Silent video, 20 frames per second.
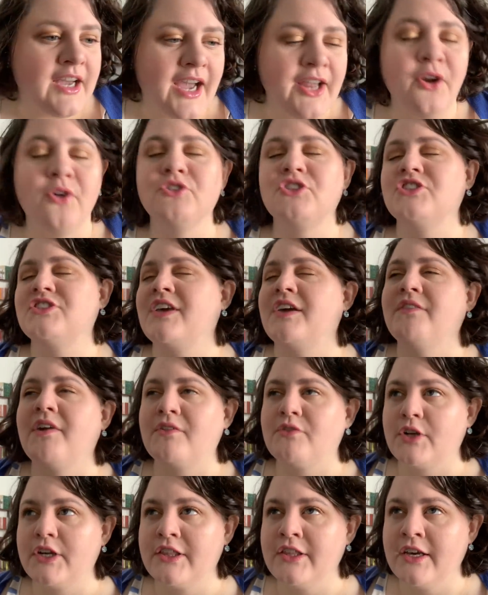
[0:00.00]
I don't just give
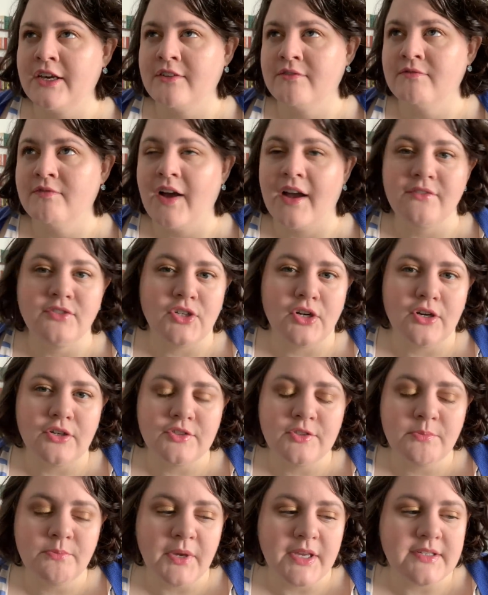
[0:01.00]
everything 5
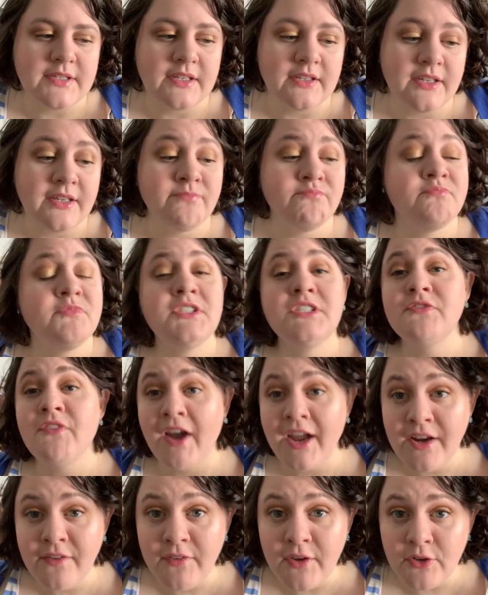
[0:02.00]
stars, basically. It's
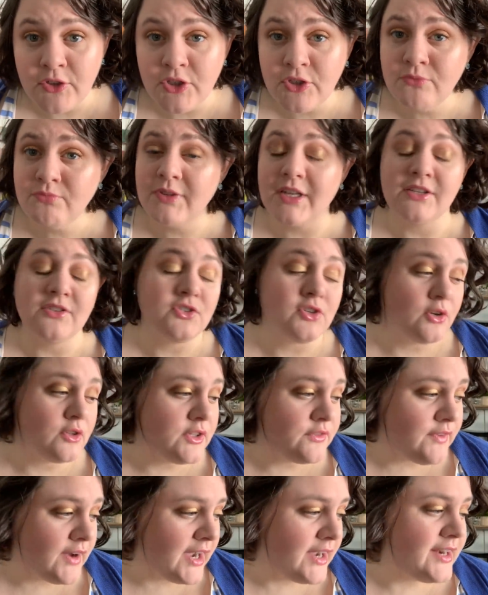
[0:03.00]
fine if you do, that's totally
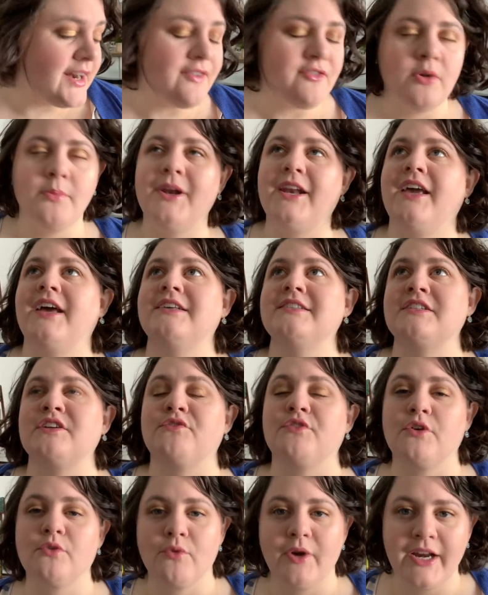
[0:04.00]
fine. Everybody has
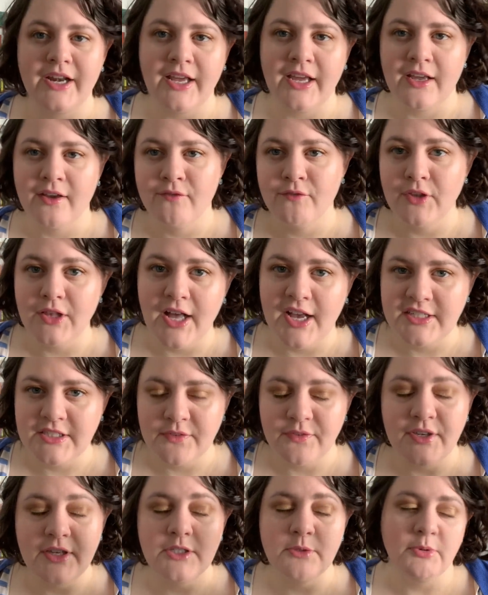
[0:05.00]
different rating
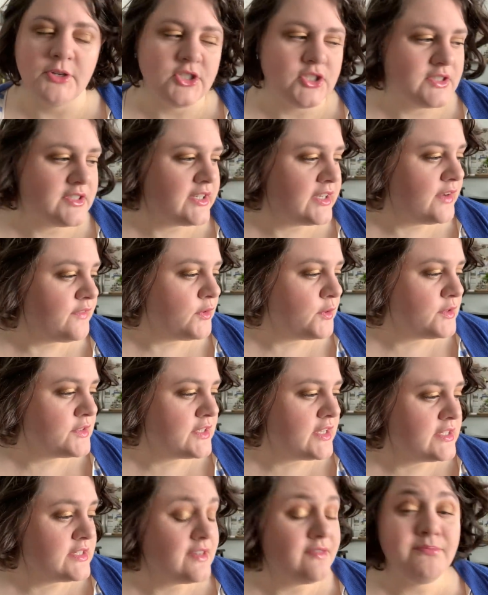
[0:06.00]
philosophies, but just to give you a
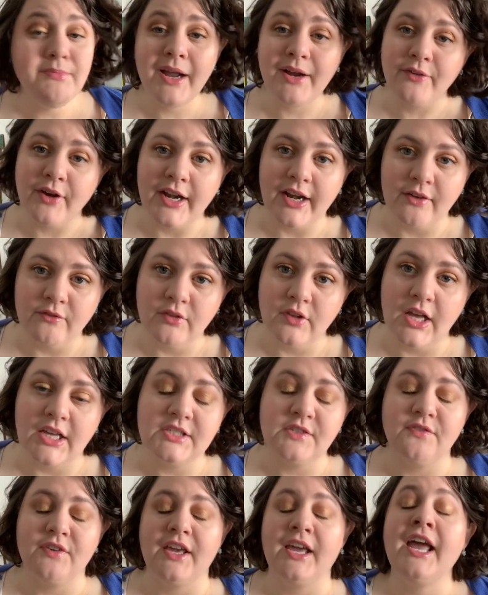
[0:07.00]
sense of my rating
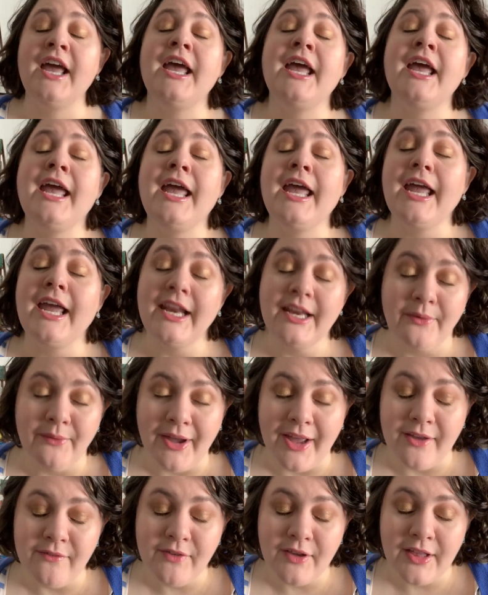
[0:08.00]
philosophy.
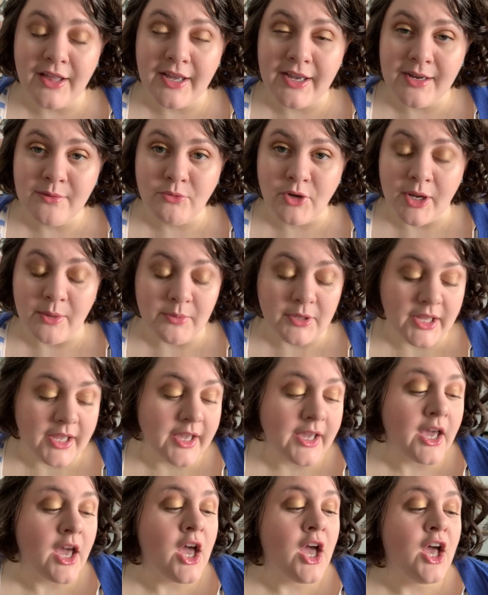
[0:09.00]
Anyway, I feel like I'm
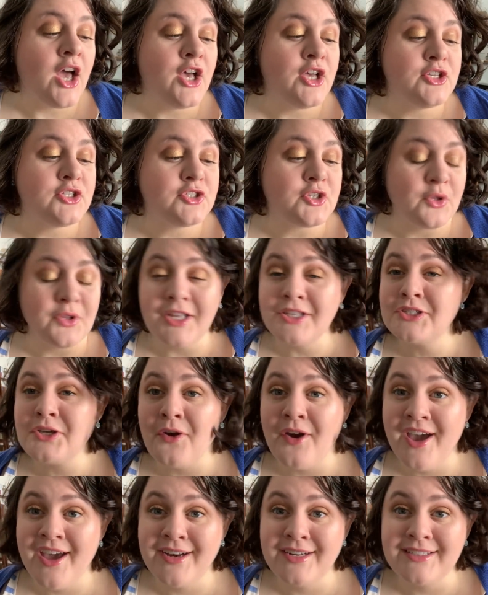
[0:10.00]
rambling. So let's
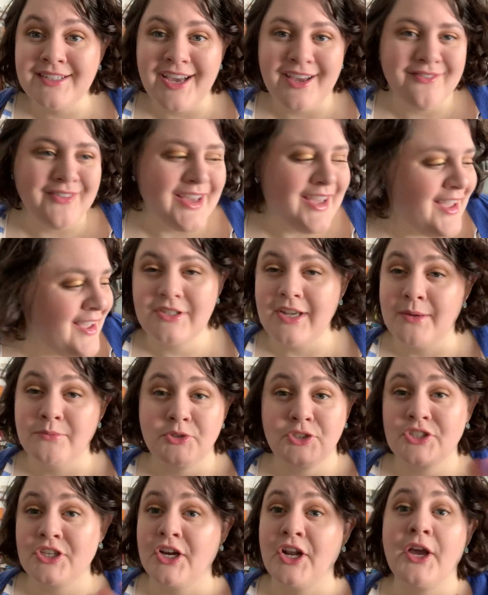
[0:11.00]
go ahead and dive in. I'm
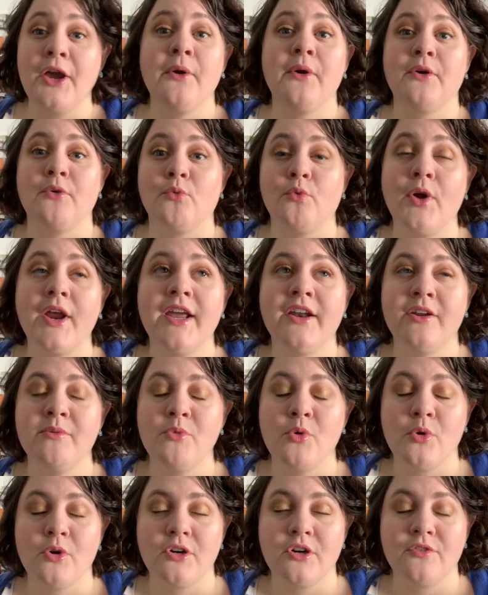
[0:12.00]
just gonna go in random
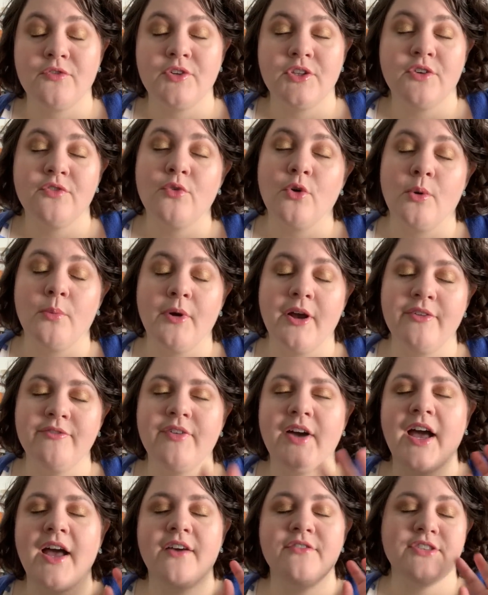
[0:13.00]
order for the
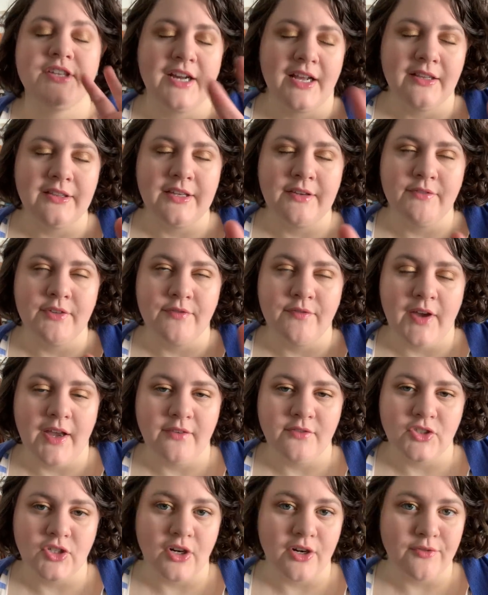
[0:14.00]
4.5s and I'll leave the
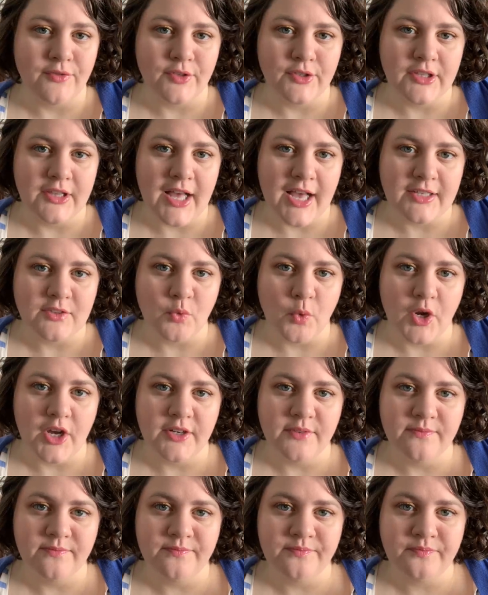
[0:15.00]
5 star for the last
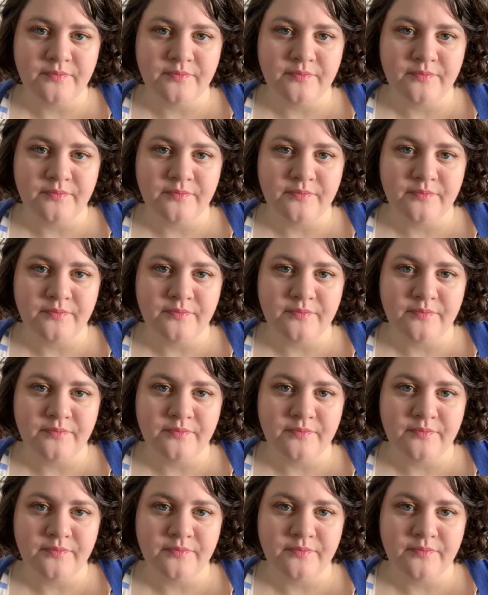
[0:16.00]
one.